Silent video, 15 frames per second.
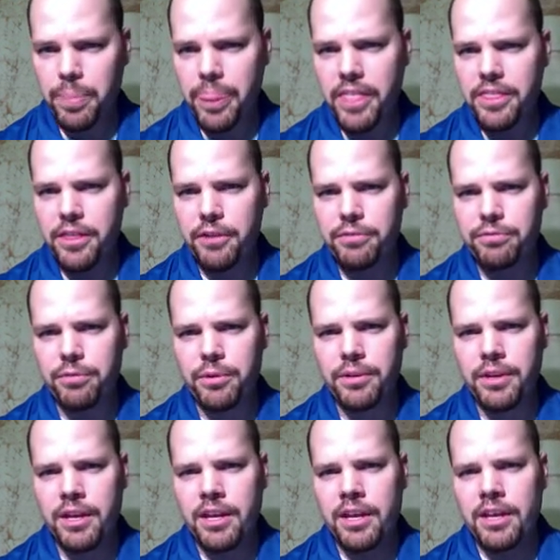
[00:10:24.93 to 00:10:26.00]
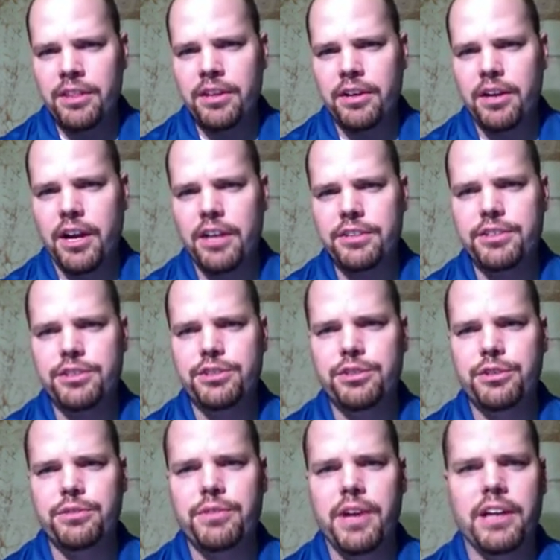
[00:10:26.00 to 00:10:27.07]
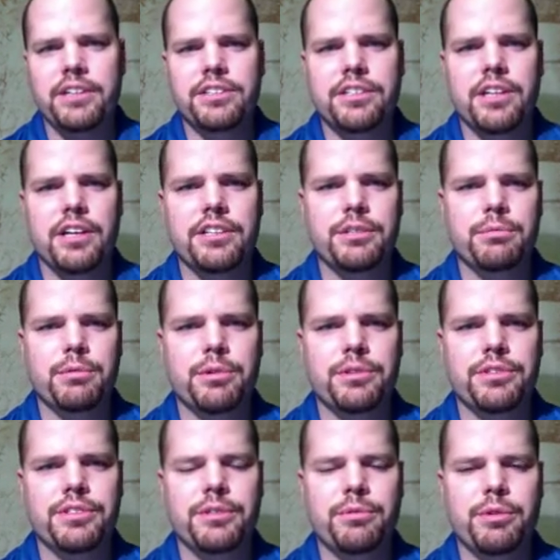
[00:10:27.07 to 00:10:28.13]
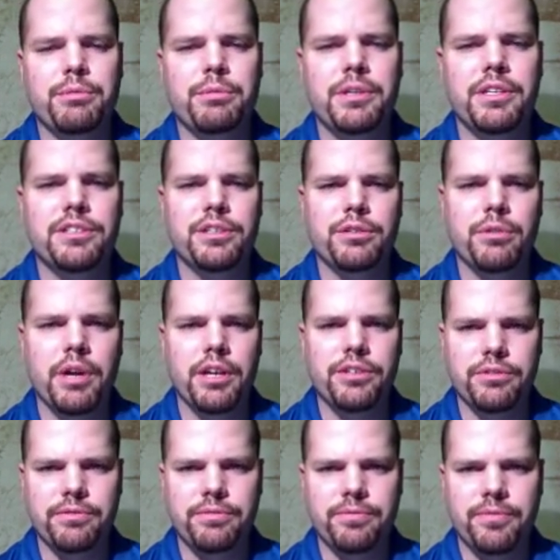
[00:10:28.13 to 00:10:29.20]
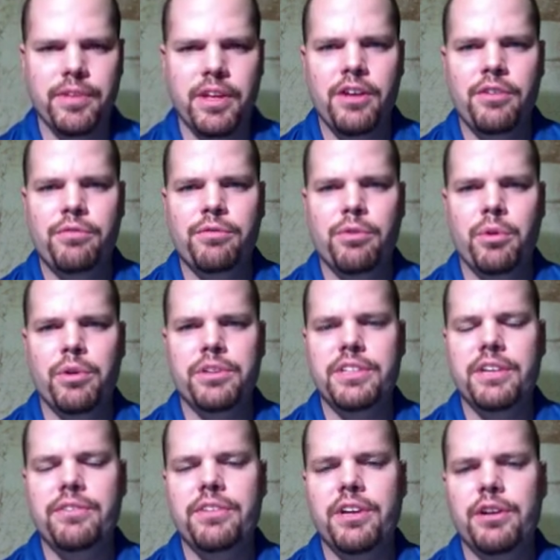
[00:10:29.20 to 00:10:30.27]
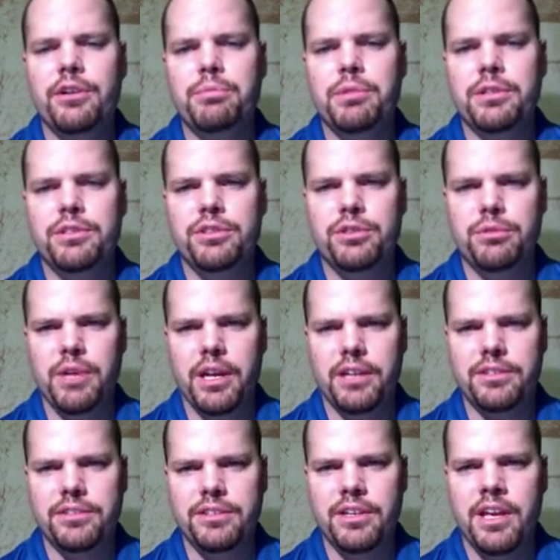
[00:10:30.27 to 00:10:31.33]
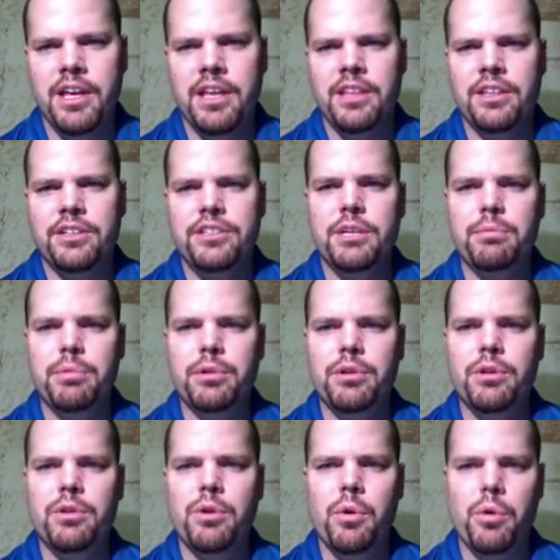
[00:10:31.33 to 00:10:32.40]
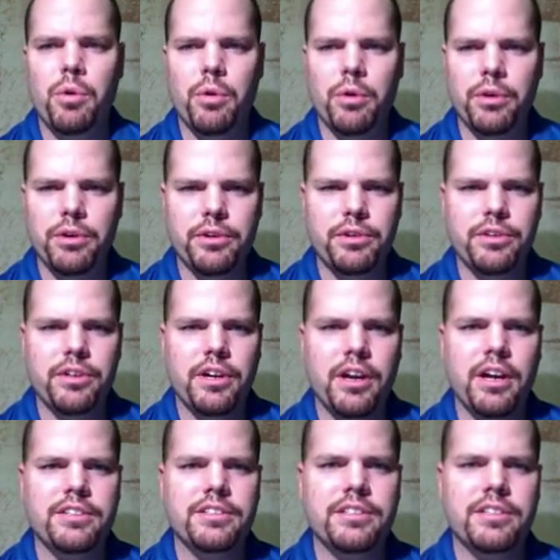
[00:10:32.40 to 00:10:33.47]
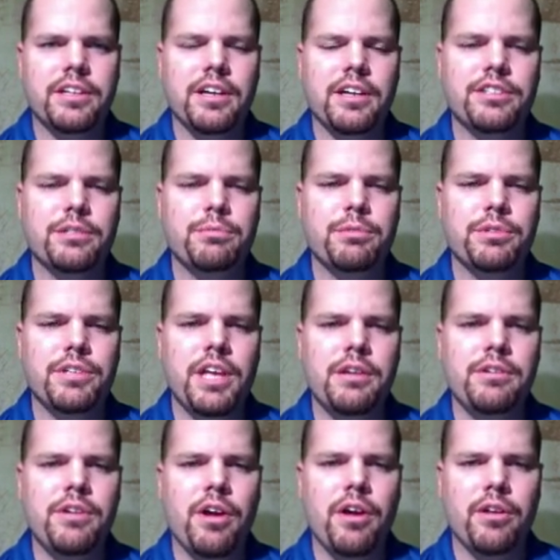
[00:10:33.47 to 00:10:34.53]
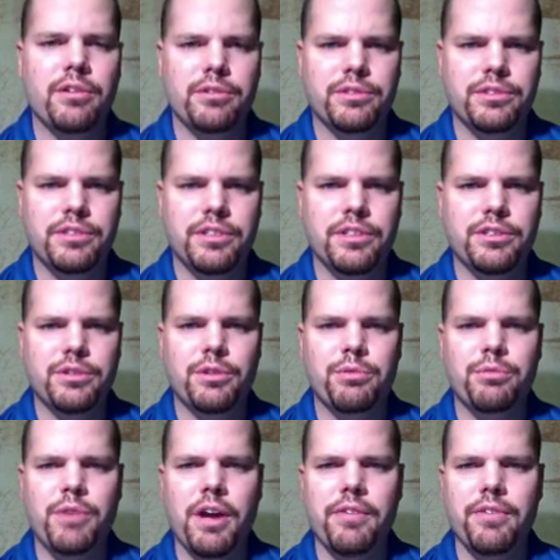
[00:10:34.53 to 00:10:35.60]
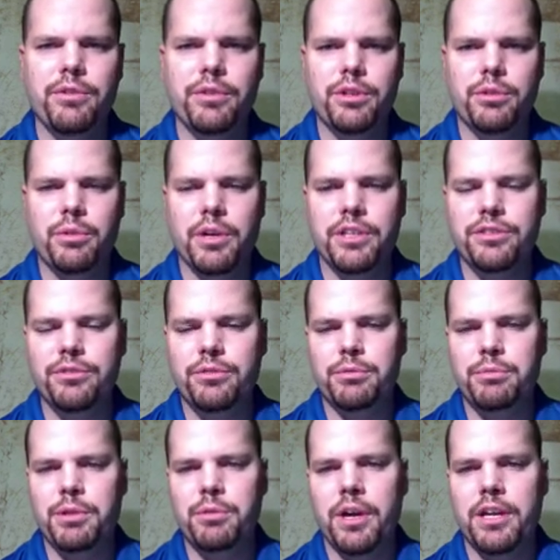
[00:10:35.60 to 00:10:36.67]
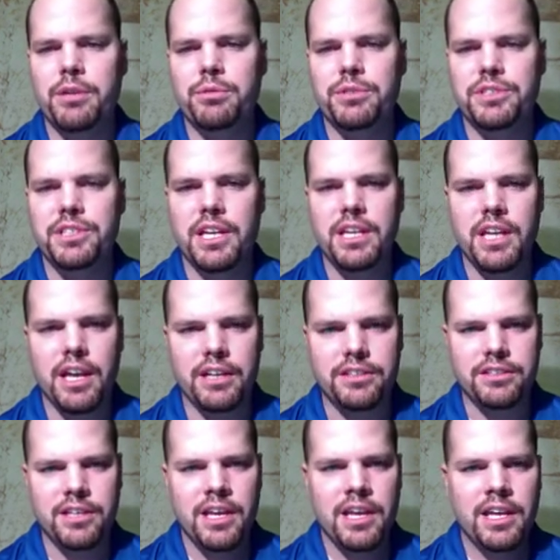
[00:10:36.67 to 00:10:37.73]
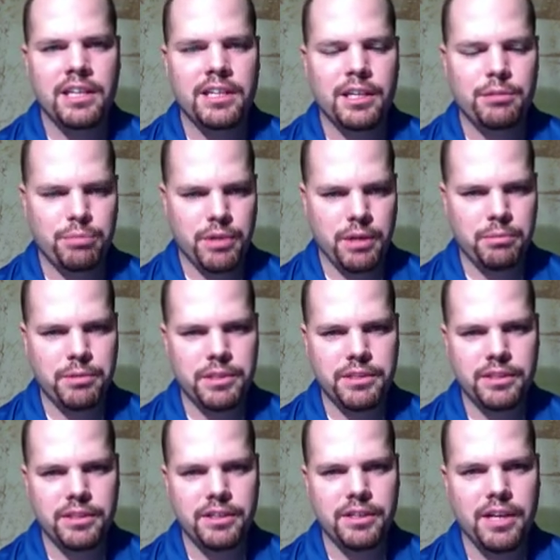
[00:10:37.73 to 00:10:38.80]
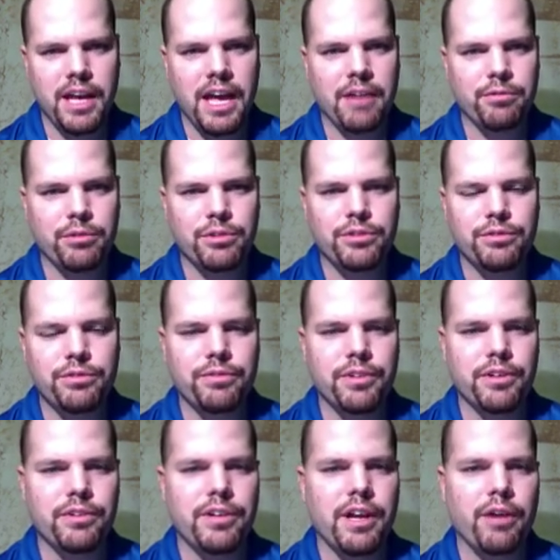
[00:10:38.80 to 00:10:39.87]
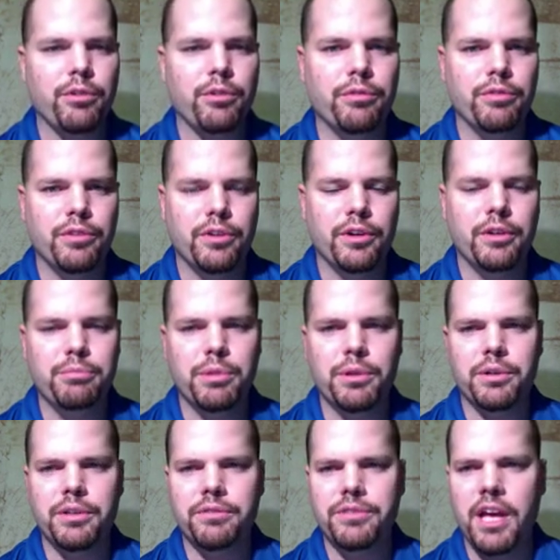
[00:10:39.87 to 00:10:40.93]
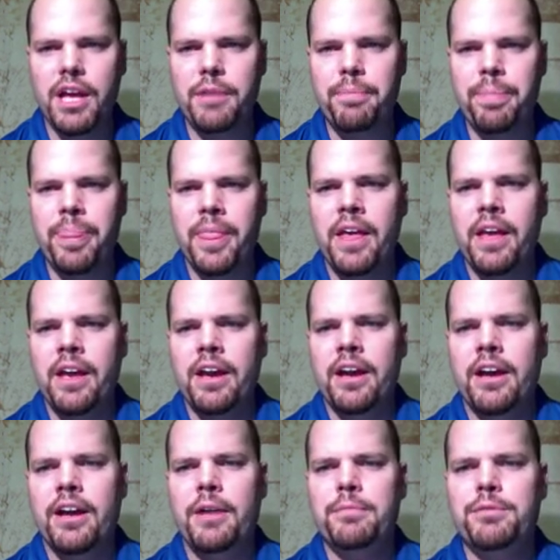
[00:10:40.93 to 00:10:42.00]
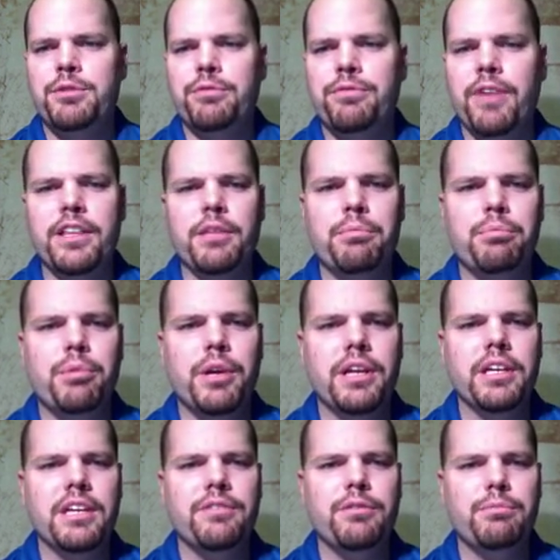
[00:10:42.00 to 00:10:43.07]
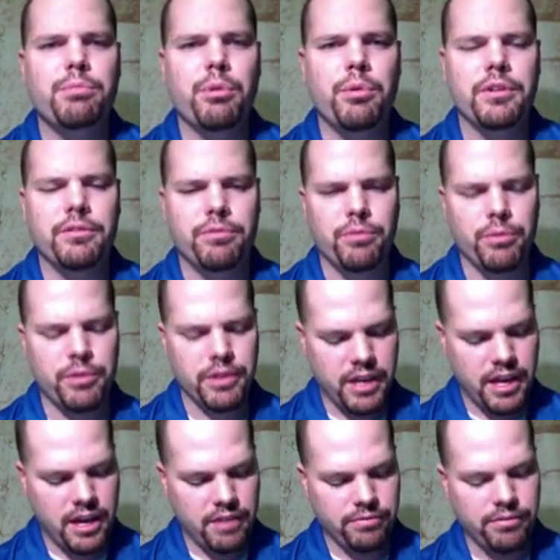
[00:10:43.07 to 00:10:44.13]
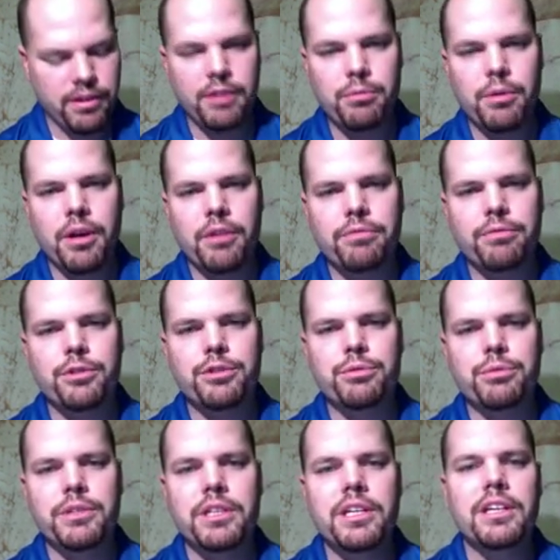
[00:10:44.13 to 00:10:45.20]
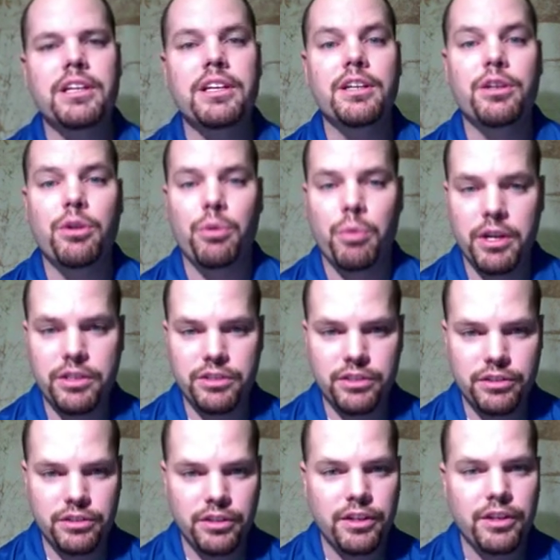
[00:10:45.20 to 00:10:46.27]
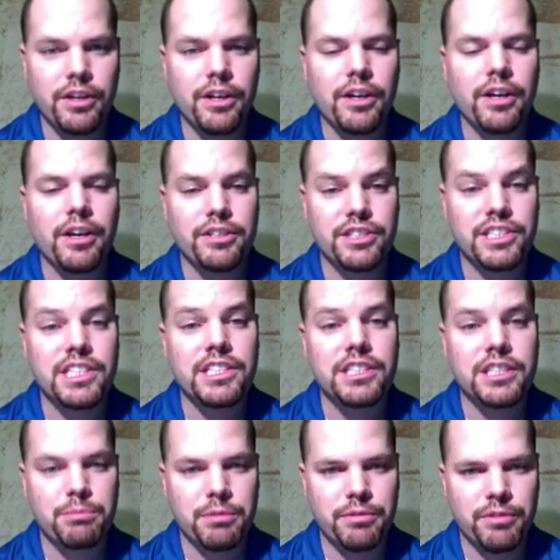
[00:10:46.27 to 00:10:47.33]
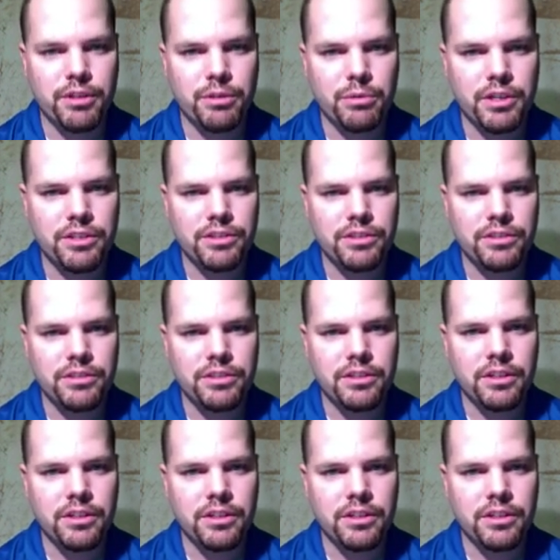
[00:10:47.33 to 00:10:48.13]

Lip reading: Therefore, the cost to serve X customers would be this equation, 4,700 plus 2x. The typical order costs the customer $10. So the revenue equation would be y equals 10x. And that probably is an average figured out over a period of time. So find the break-even point for the cafe. Well, first we need an equation, a system of equations.